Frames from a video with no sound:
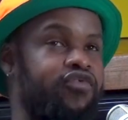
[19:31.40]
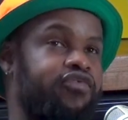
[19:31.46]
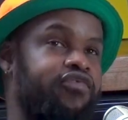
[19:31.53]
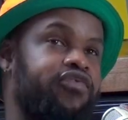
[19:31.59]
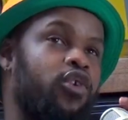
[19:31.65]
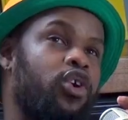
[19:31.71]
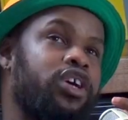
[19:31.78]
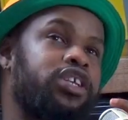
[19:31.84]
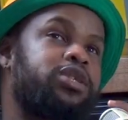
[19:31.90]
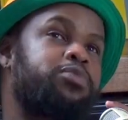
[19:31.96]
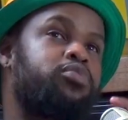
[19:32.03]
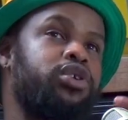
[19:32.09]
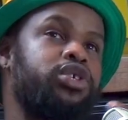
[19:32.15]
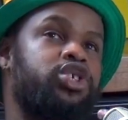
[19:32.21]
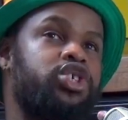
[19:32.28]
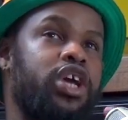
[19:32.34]
voice
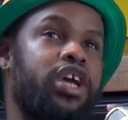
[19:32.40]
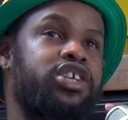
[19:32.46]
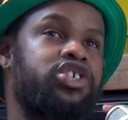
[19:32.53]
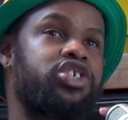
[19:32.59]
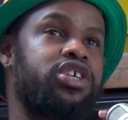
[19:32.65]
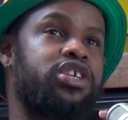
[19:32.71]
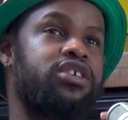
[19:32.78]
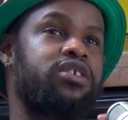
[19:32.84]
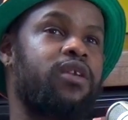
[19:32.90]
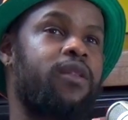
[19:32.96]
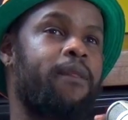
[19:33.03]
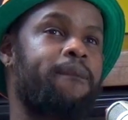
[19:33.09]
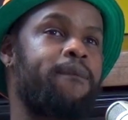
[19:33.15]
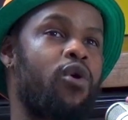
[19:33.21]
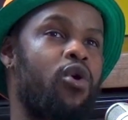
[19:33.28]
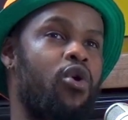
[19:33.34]
projection
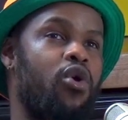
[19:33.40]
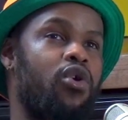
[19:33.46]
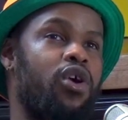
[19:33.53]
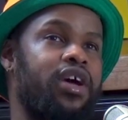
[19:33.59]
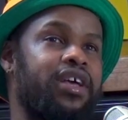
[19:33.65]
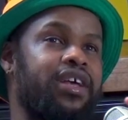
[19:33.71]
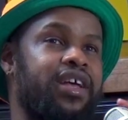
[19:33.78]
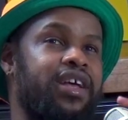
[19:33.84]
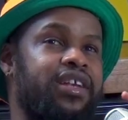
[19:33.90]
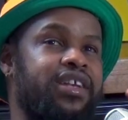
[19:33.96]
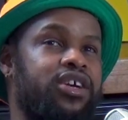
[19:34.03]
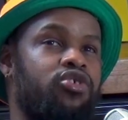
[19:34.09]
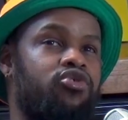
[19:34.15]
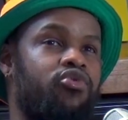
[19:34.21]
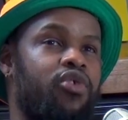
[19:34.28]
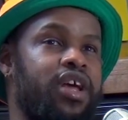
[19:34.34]
or an
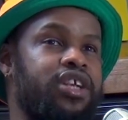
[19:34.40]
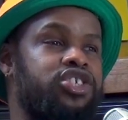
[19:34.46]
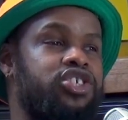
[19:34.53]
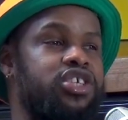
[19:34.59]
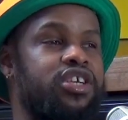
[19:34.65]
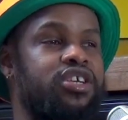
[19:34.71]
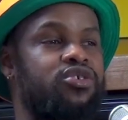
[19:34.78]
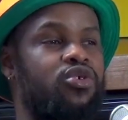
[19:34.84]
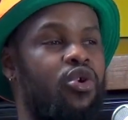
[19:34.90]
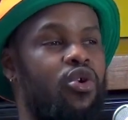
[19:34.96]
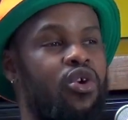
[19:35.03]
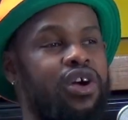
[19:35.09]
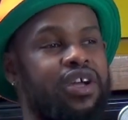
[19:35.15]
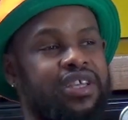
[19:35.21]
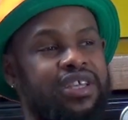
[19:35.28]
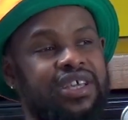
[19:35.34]
aggression
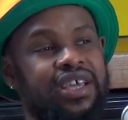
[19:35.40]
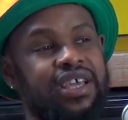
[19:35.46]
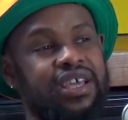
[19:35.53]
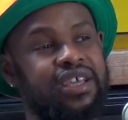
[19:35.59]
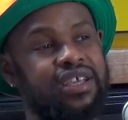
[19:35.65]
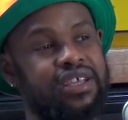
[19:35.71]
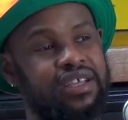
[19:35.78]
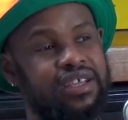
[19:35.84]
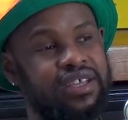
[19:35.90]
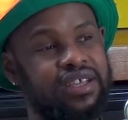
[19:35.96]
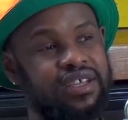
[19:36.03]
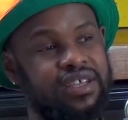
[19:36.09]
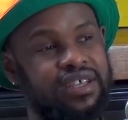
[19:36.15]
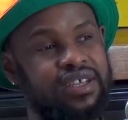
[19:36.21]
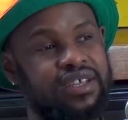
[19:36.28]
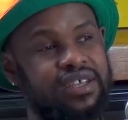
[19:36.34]
or a key
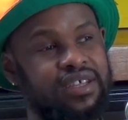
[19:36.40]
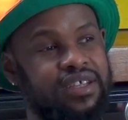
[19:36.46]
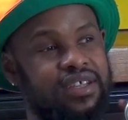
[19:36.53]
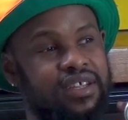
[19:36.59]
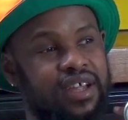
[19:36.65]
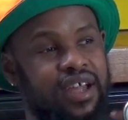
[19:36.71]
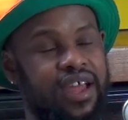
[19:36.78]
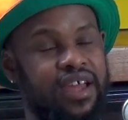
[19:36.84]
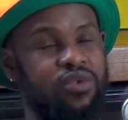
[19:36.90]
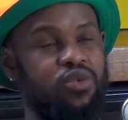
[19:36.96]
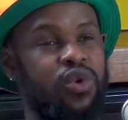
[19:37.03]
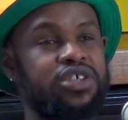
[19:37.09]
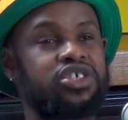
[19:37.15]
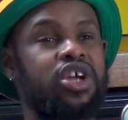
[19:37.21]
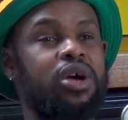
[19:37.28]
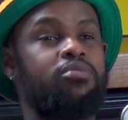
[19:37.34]
at
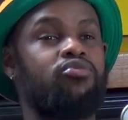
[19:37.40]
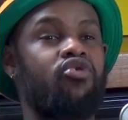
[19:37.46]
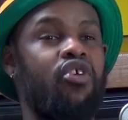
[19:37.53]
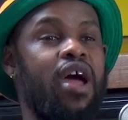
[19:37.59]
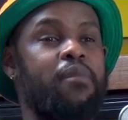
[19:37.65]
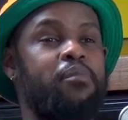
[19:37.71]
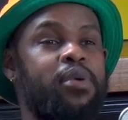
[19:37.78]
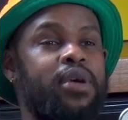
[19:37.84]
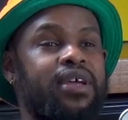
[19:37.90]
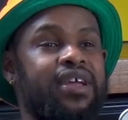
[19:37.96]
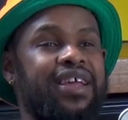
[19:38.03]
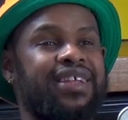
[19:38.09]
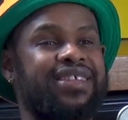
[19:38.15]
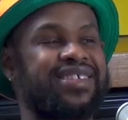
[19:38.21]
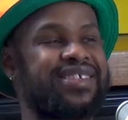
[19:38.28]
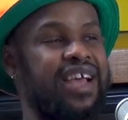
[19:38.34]
which I'm
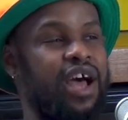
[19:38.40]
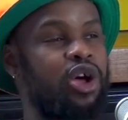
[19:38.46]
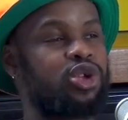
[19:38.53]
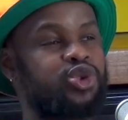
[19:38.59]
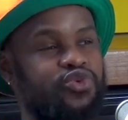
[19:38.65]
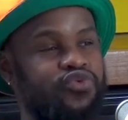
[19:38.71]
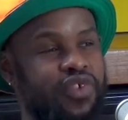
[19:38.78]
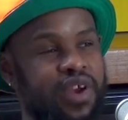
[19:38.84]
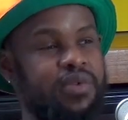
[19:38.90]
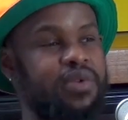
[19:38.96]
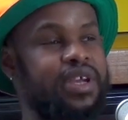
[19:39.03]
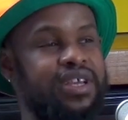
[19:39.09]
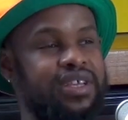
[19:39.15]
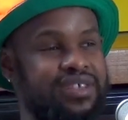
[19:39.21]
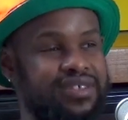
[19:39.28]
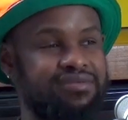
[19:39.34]
rapping, it sounds
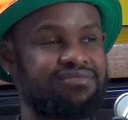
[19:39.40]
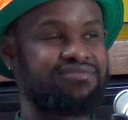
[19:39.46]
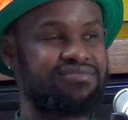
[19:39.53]
very...